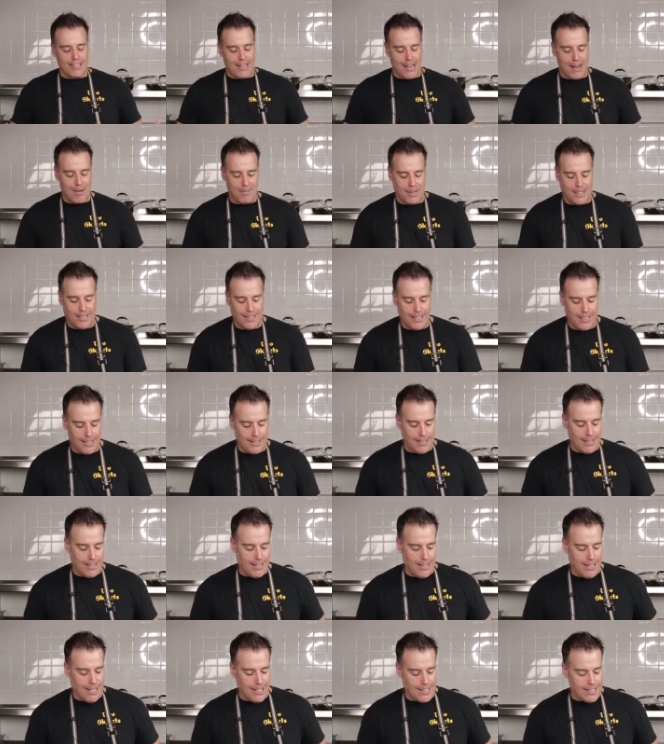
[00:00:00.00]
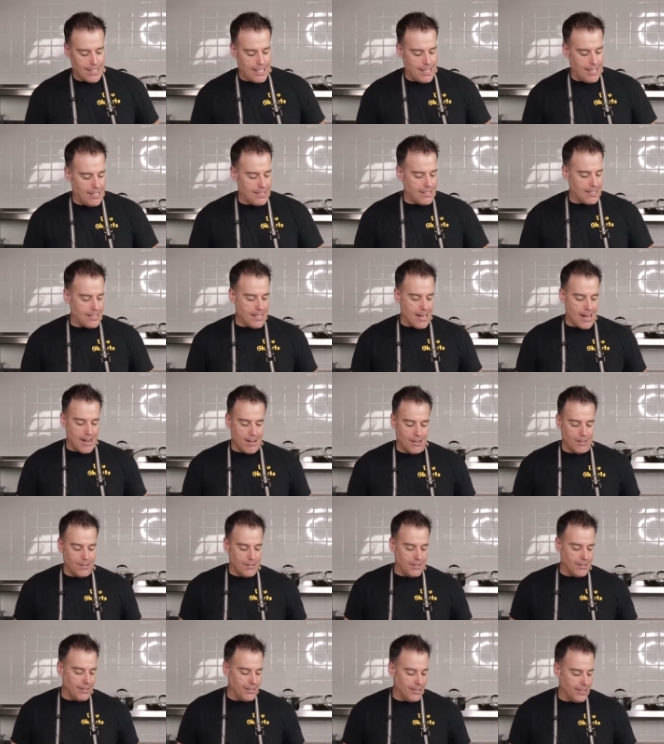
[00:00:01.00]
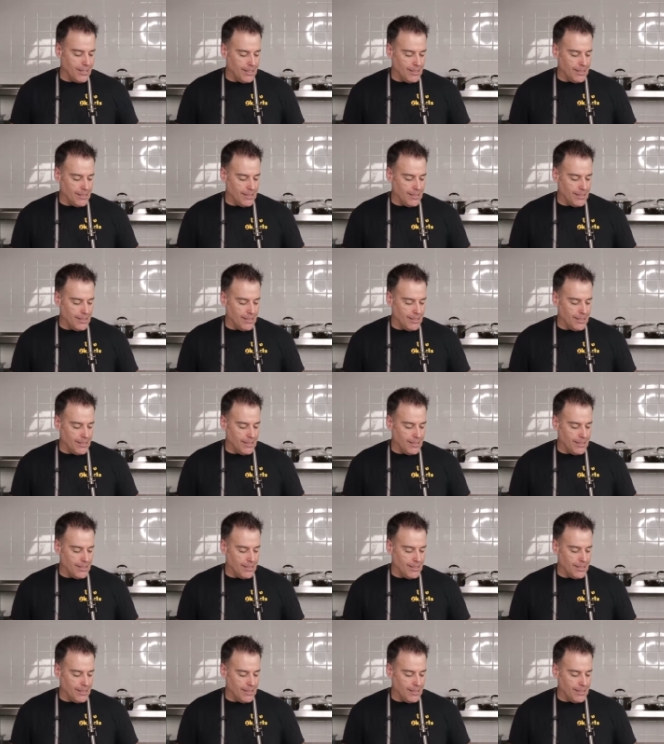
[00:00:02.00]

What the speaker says: I mean, that's hands down